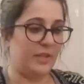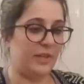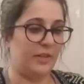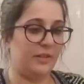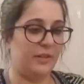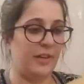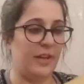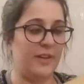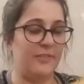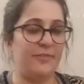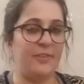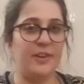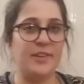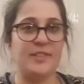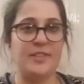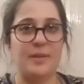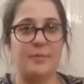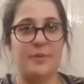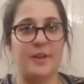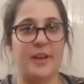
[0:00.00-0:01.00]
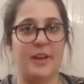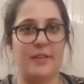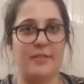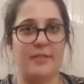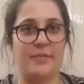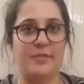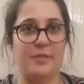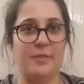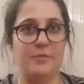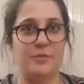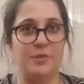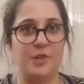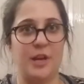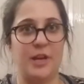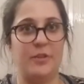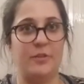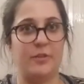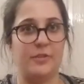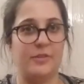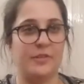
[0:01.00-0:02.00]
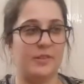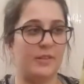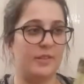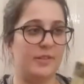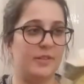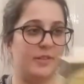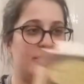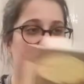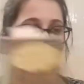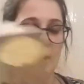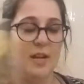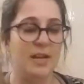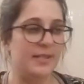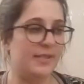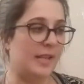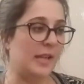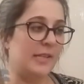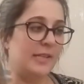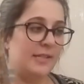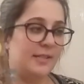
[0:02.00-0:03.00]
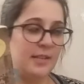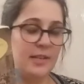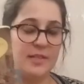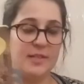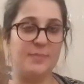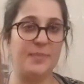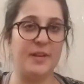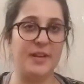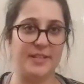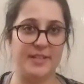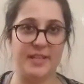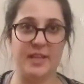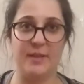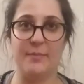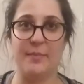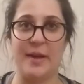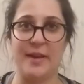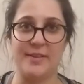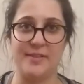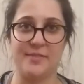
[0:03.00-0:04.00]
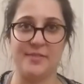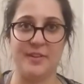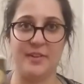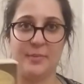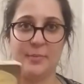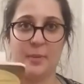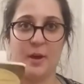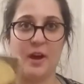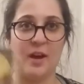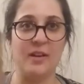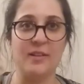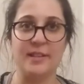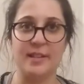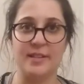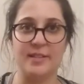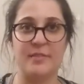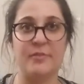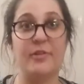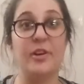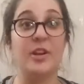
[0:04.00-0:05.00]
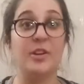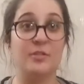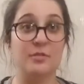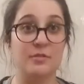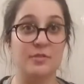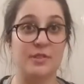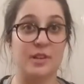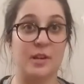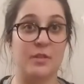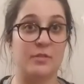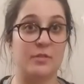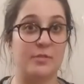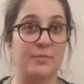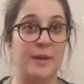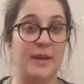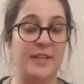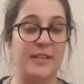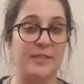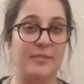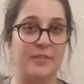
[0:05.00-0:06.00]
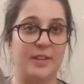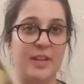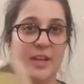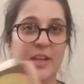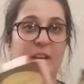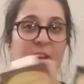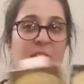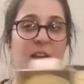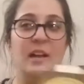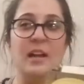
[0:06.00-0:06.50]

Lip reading: Okay, first up we have 2 Jane Austens, Sense and Sensibility and Mansfield Park. That's 3 and 2 stars respectively.